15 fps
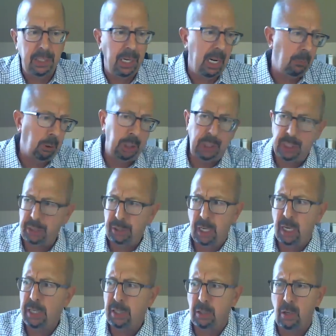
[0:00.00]
And I was just
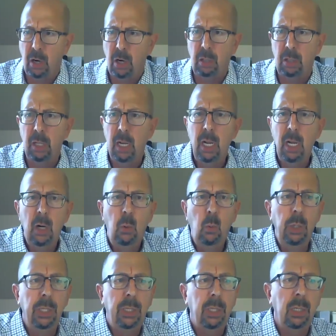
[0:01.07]
on a call with